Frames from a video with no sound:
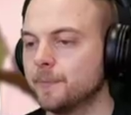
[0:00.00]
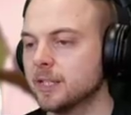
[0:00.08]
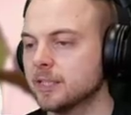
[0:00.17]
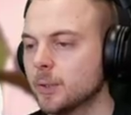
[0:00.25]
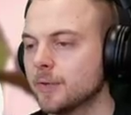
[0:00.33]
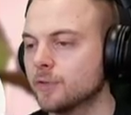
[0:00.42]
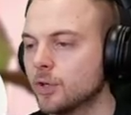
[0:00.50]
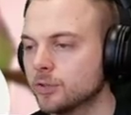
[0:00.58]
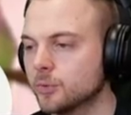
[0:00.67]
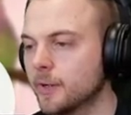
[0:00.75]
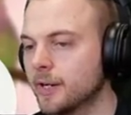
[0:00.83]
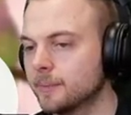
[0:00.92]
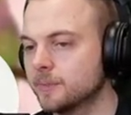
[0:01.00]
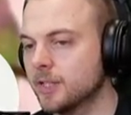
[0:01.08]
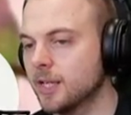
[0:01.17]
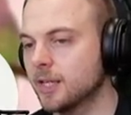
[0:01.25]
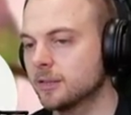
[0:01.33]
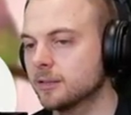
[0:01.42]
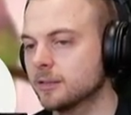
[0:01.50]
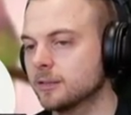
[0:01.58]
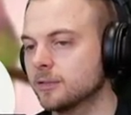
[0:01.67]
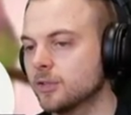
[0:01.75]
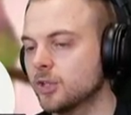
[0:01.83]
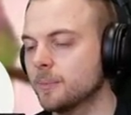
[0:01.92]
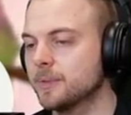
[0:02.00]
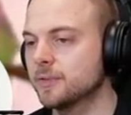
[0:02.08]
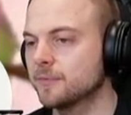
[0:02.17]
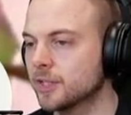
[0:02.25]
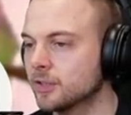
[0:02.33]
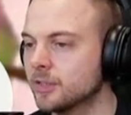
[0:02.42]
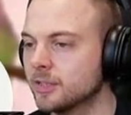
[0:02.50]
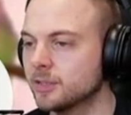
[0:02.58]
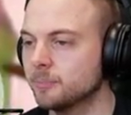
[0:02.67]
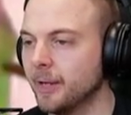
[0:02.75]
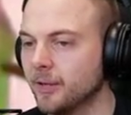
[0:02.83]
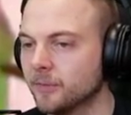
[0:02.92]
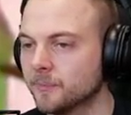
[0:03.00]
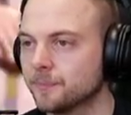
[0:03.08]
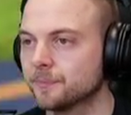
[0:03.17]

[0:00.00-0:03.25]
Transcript: That's how I've gotten to where I am today. So show me something good in this battle.